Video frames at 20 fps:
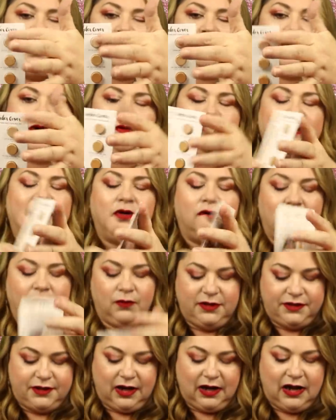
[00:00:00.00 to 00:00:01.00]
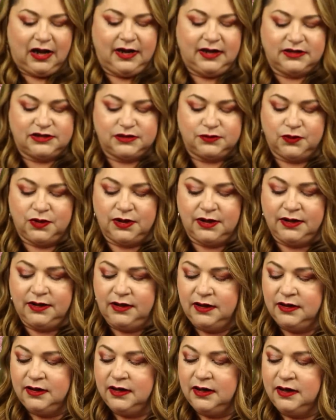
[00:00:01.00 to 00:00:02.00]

I will be going with the lightest one,